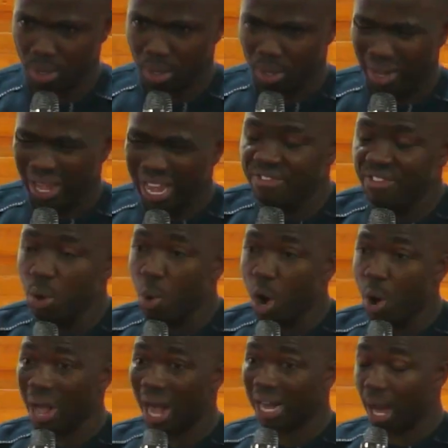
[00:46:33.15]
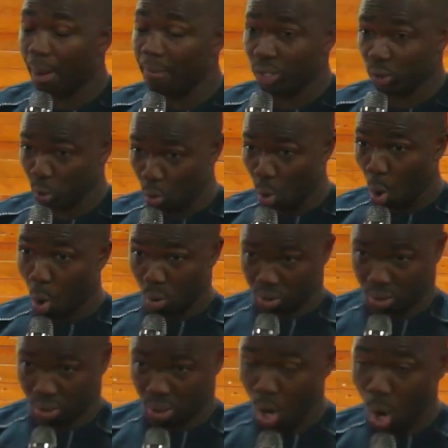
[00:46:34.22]
Even when we are coming to God,
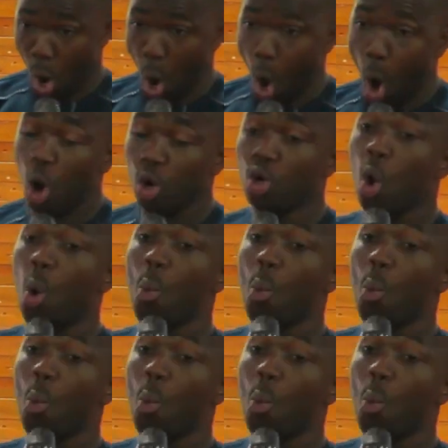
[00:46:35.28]
although we